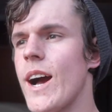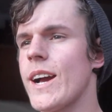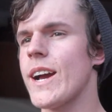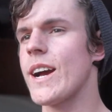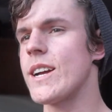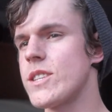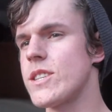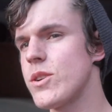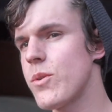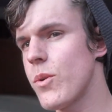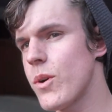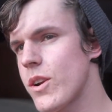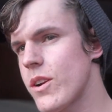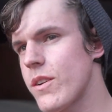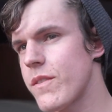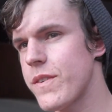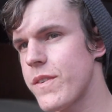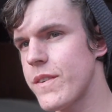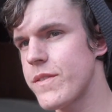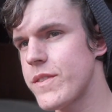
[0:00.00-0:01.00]
I got
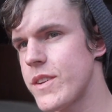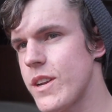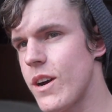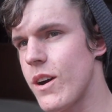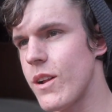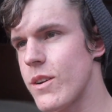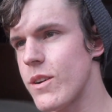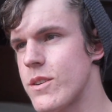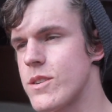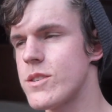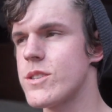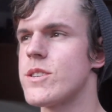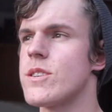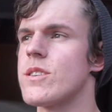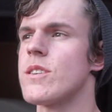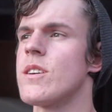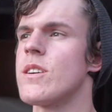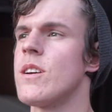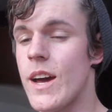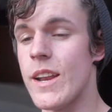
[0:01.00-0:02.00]
$250,